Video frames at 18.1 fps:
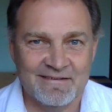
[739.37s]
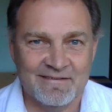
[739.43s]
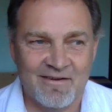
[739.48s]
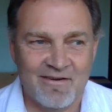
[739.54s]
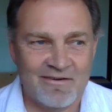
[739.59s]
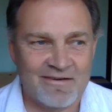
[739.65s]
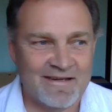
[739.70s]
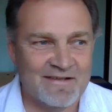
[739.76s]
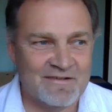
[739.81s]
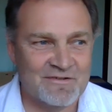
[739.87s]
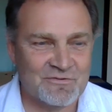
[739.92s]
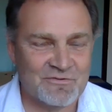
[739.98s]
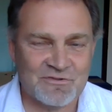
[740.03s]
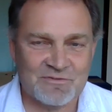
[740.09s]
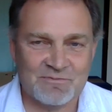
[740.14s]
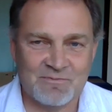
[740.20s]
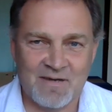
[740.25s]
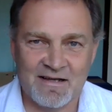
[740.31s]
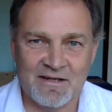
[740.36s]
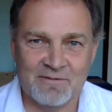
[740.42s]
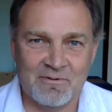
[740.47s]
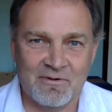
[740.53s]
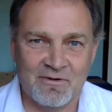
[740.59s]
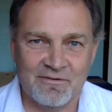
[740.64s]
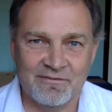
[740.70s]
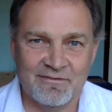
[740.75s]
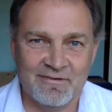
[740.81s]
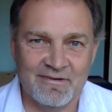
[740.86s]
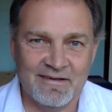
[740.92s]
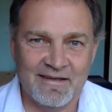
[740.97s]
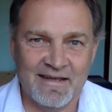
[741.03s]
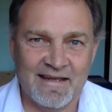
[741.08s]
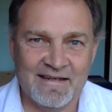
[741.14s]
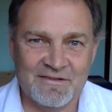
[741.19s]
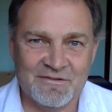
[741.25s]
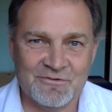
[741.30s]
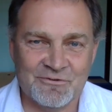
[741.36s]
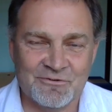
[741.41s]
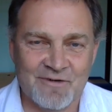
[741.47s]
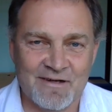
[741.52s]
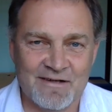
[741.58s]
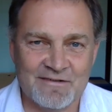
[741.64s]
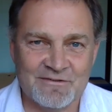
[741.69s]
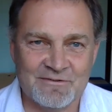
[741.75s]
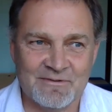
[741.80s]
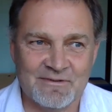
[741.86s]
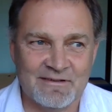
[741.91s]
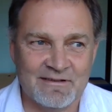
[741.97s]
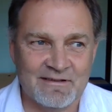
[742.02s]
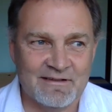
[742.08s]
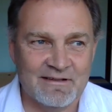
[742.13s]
Archangels Smile Upon Angel Graduate.